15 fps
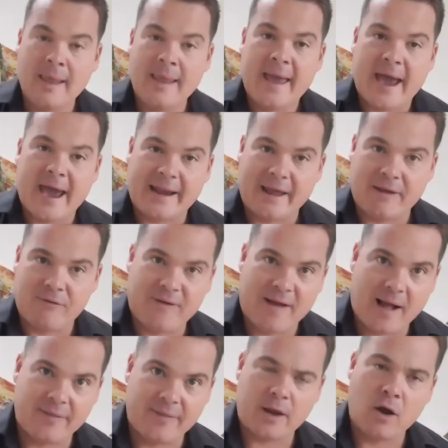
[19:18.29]
And I
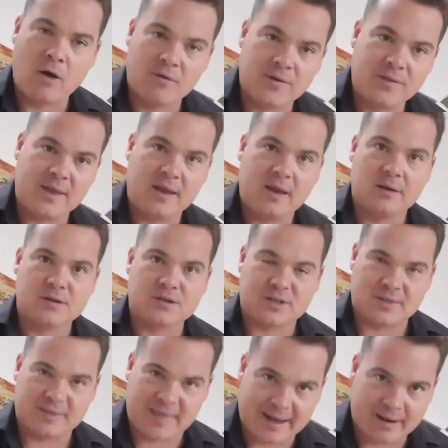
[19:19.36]
found that over the years
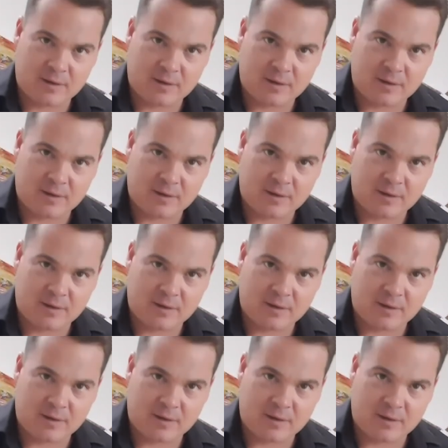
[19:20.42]
that